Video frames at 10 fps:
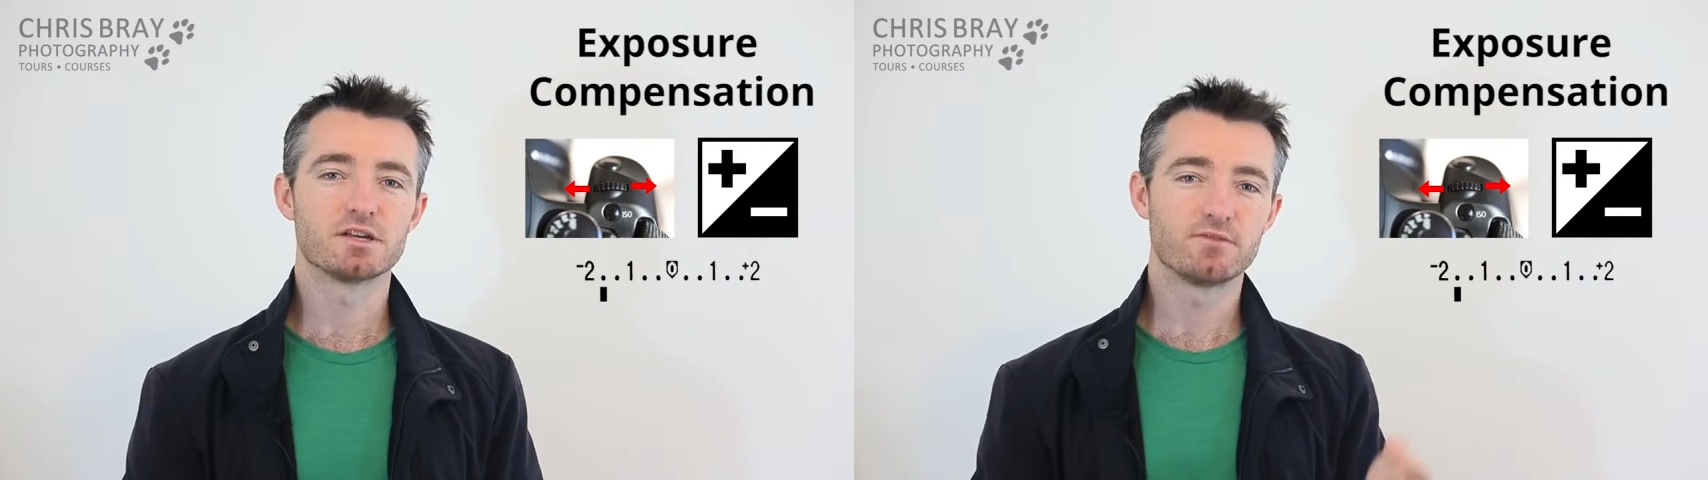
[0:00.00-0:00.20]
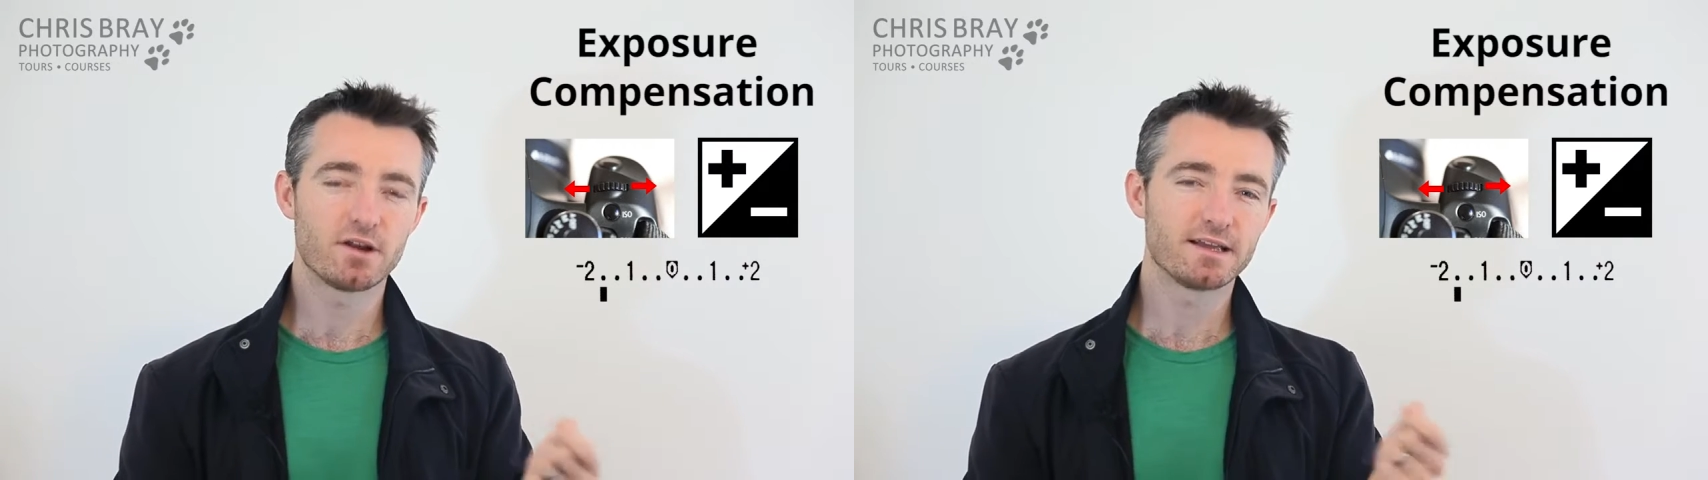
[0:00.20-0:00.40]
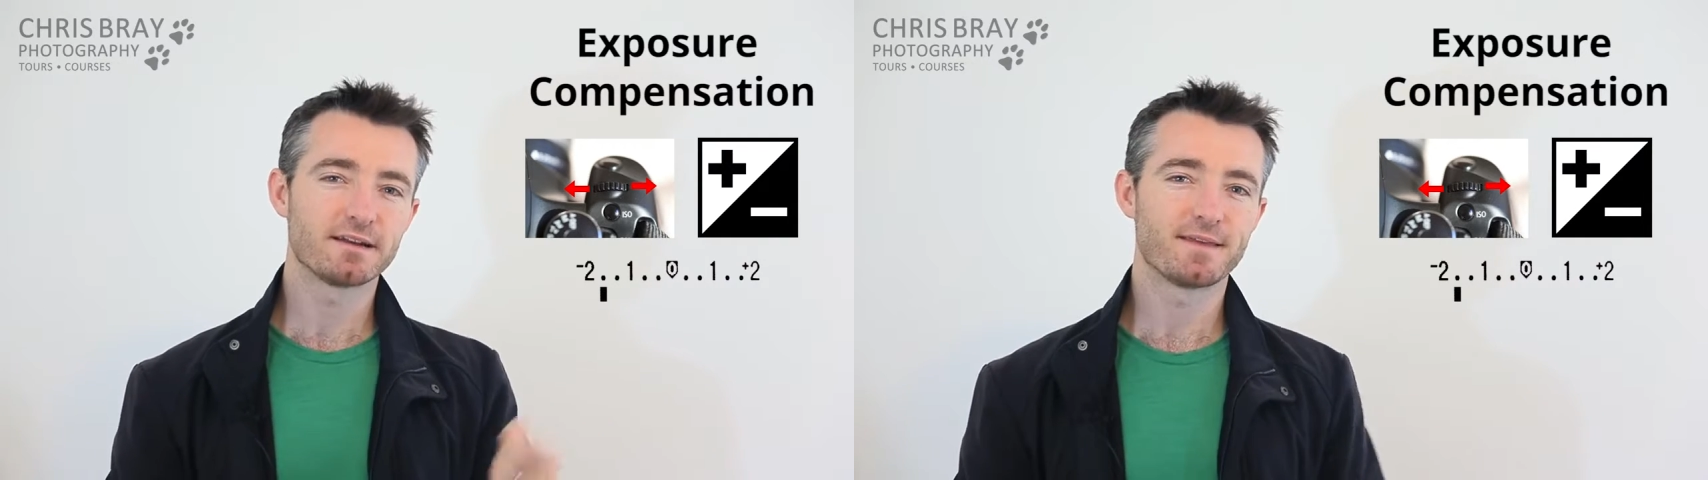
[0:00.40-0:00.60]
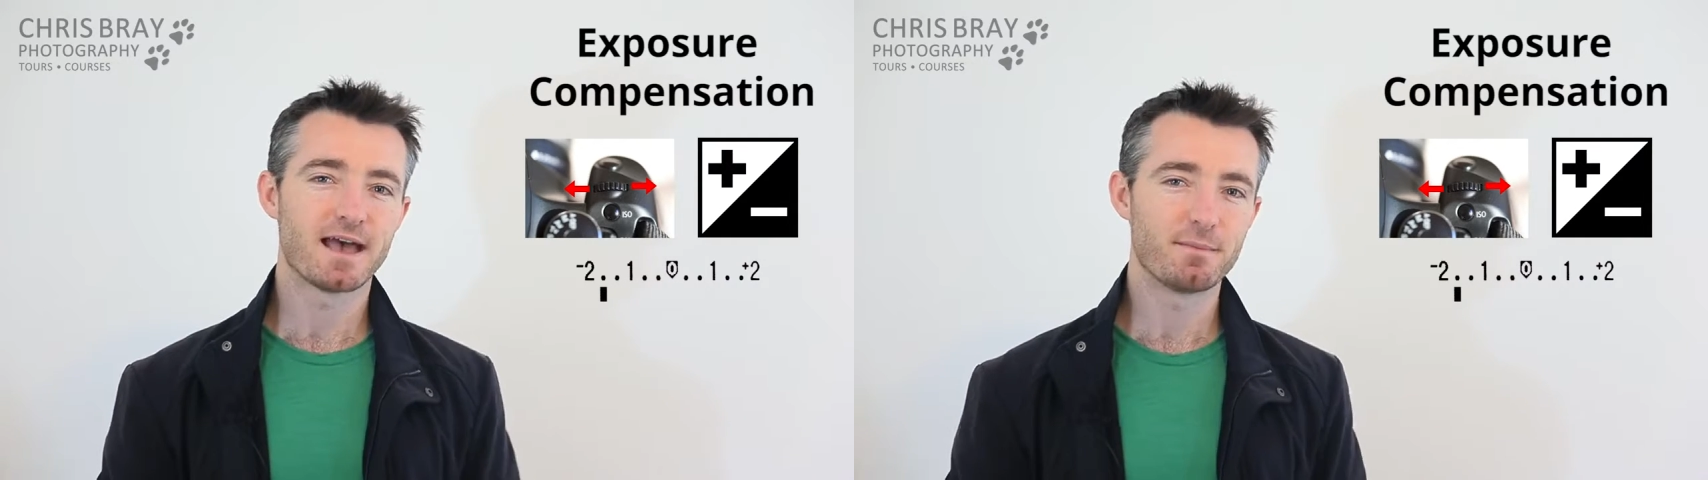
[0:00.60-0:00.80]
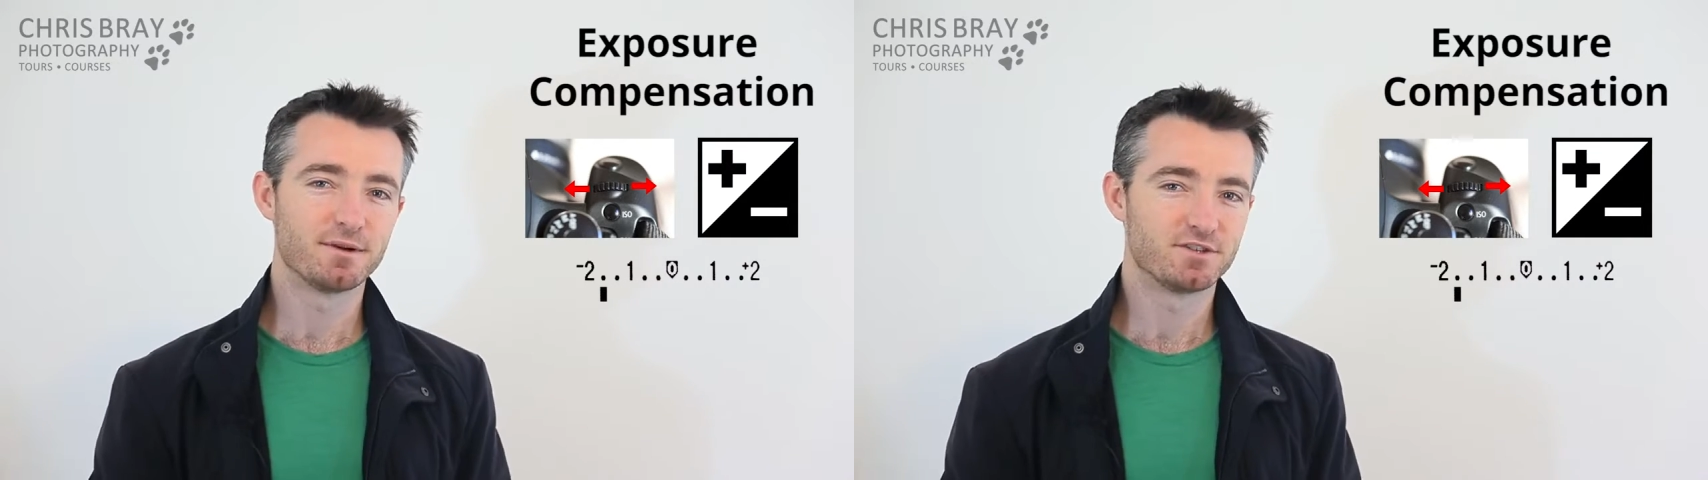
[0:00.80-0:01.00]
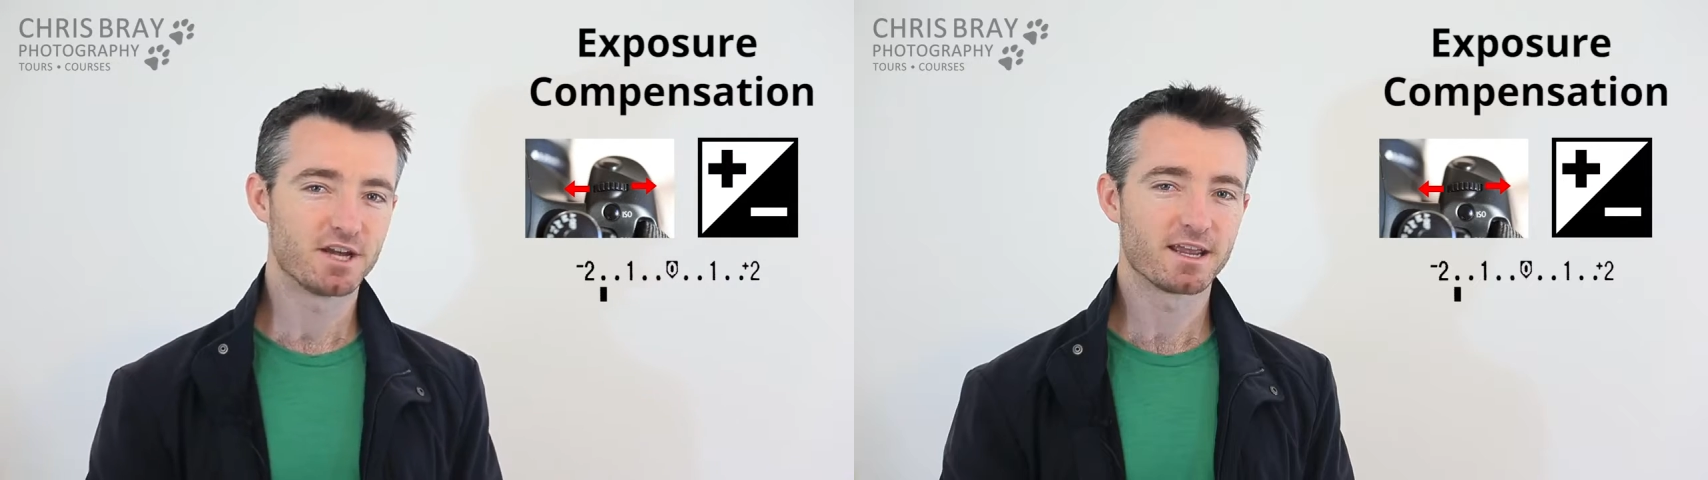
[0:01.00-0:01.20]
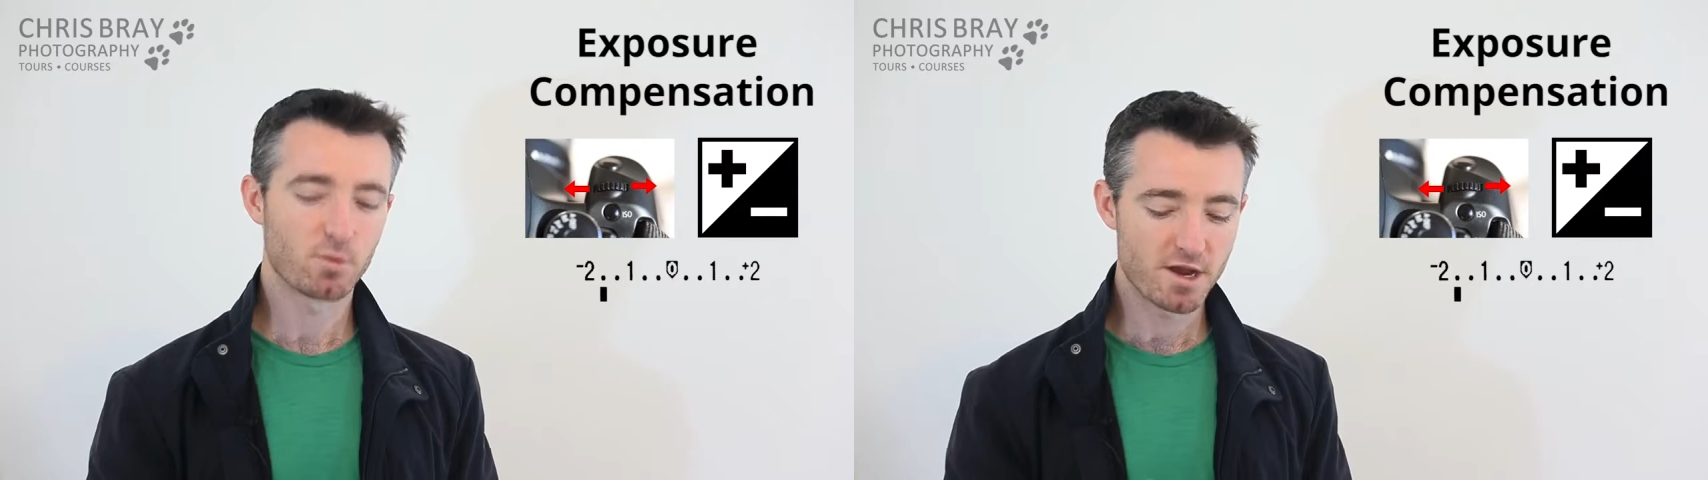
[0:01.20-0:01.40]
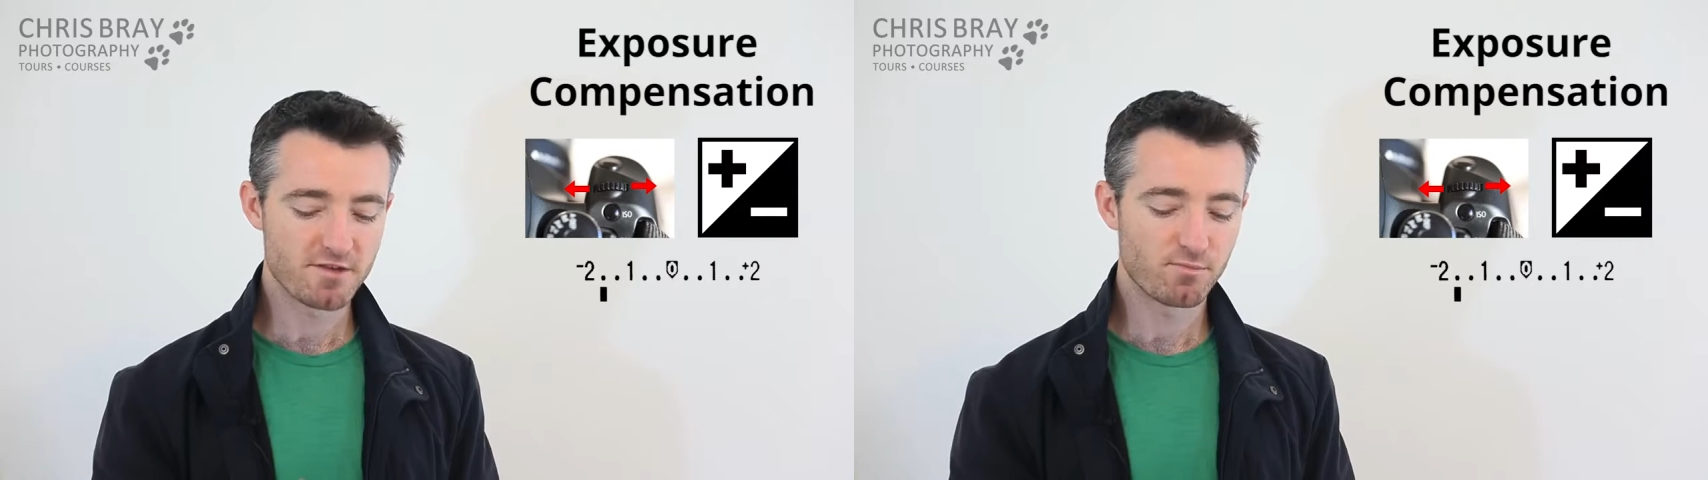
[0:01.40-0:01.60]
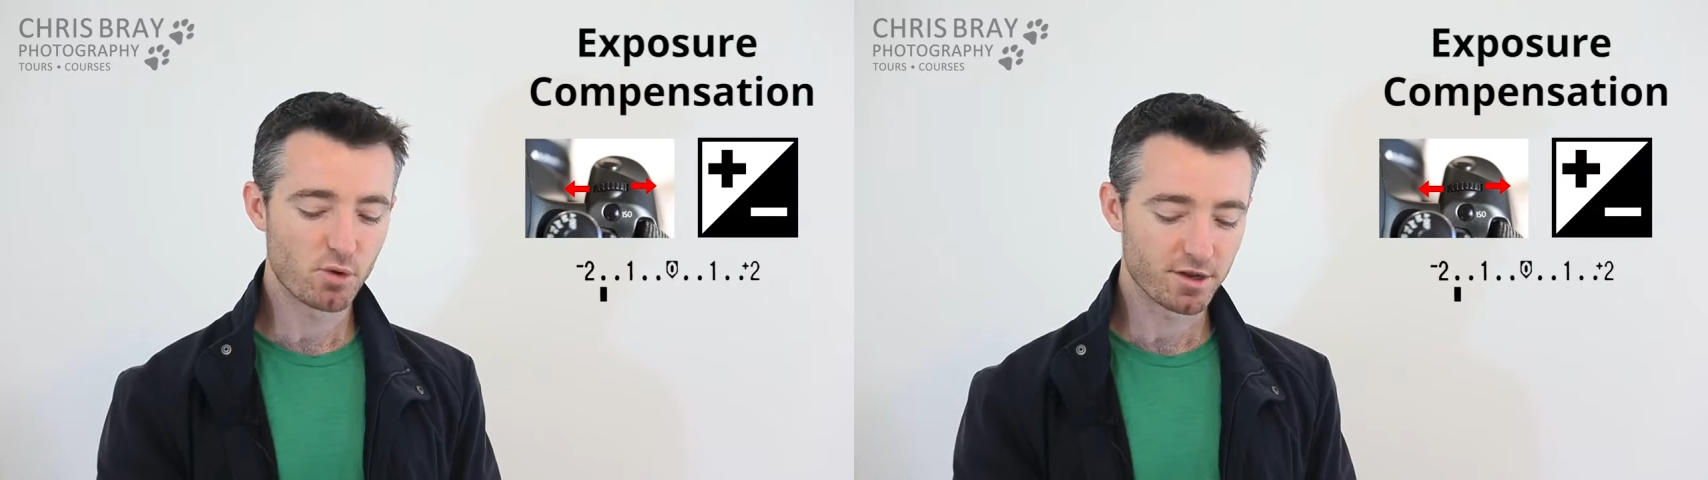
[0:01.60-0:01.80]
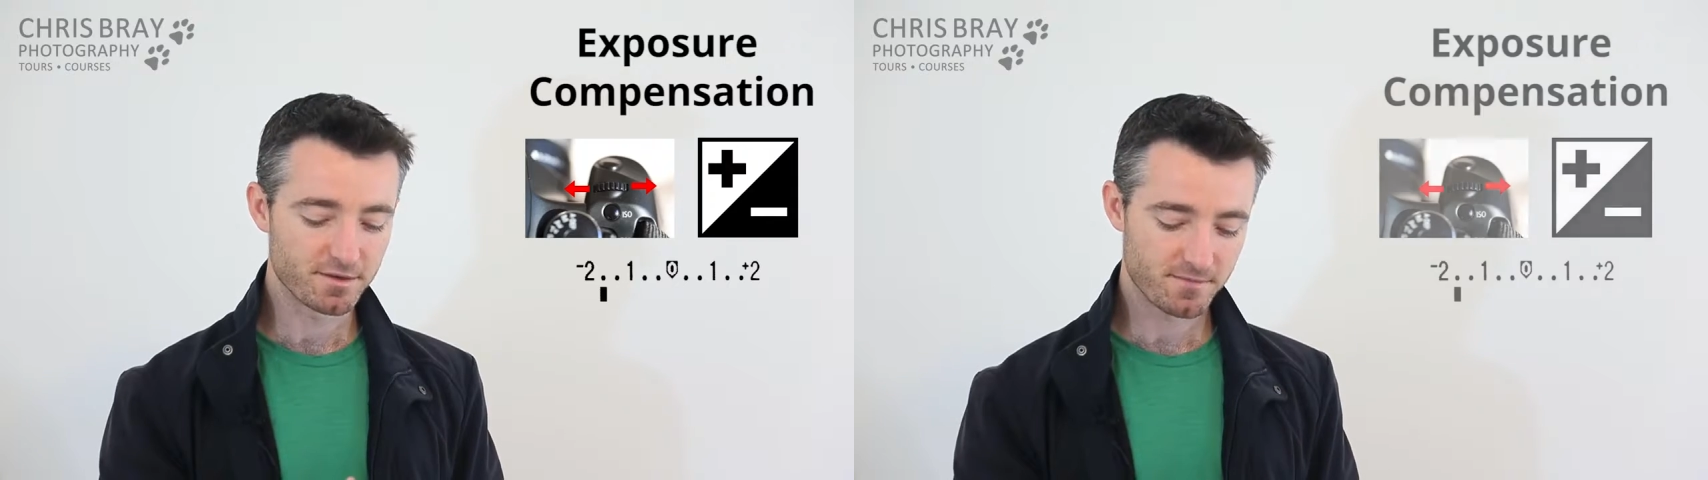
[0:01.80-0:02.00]
So you've got to get in the habit of checking where you've
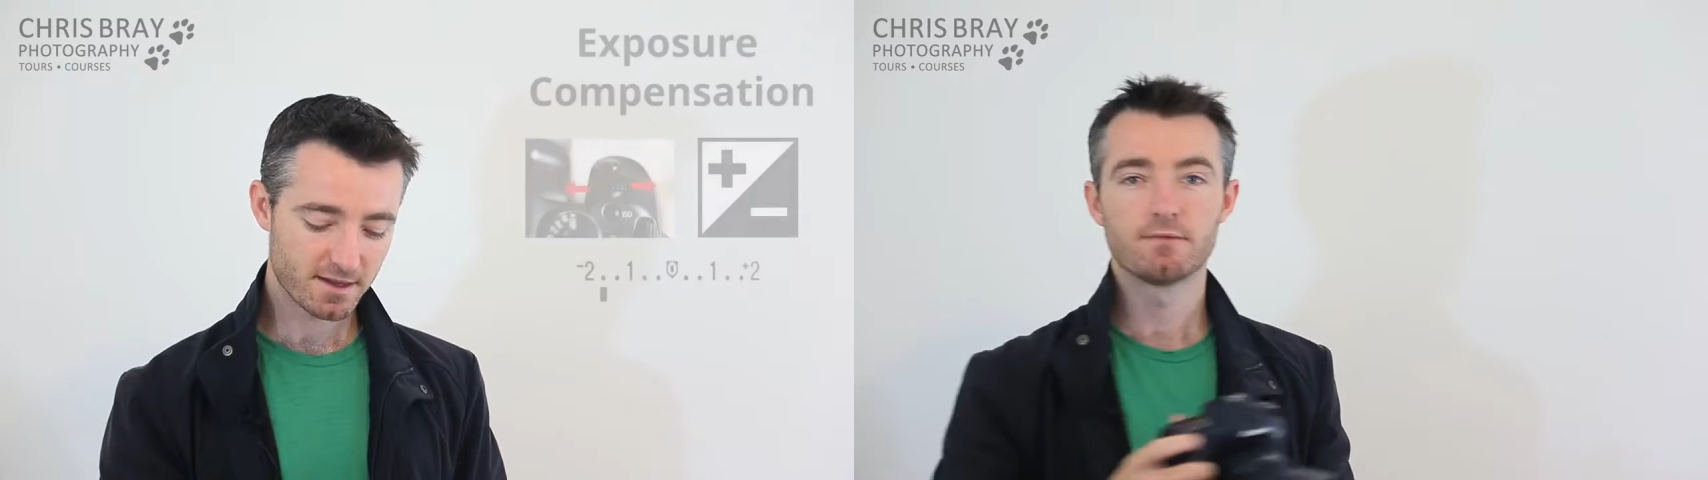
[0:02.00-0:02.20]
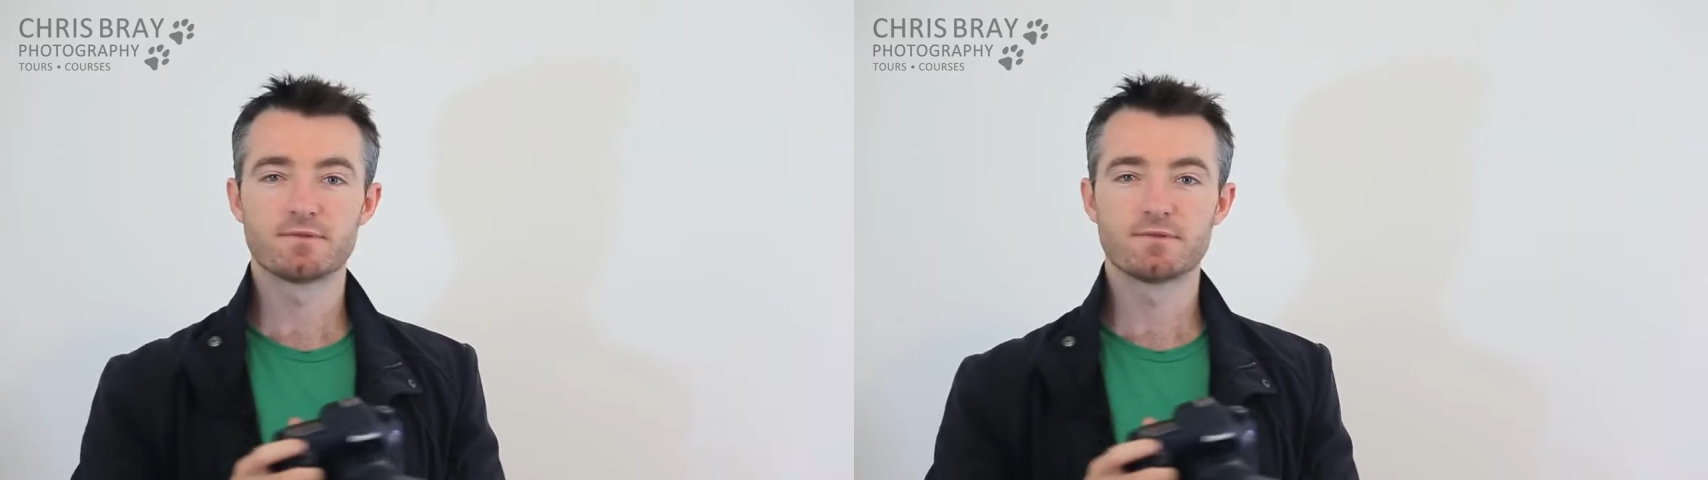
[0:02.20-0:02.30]
put it.